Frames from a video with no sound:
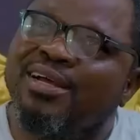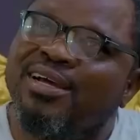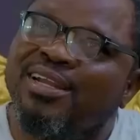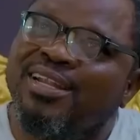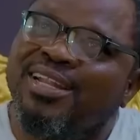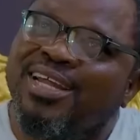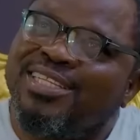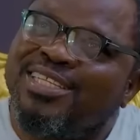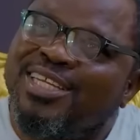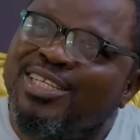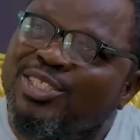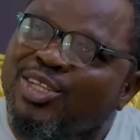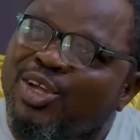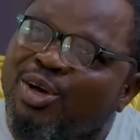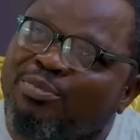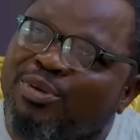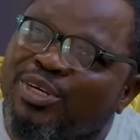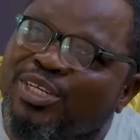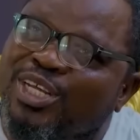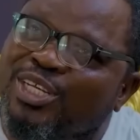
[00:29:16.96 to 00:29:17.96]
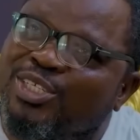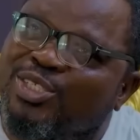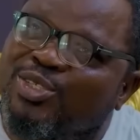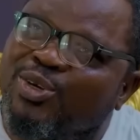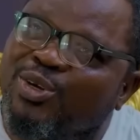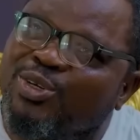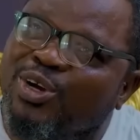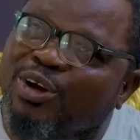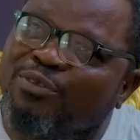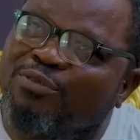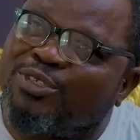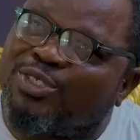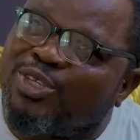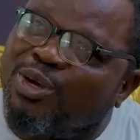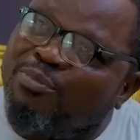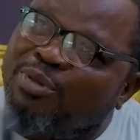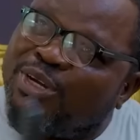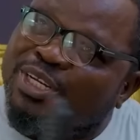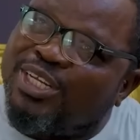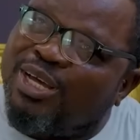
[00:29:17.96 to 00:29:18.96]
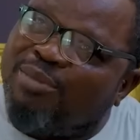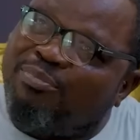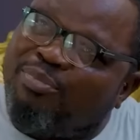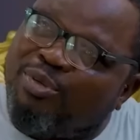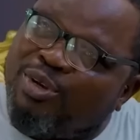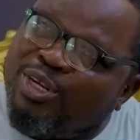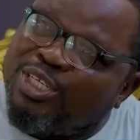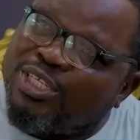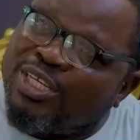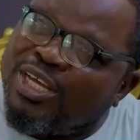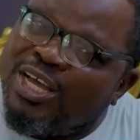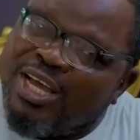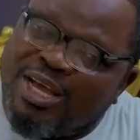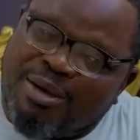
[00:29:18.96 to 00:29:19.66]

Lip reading: Let it not be the story of somebody that police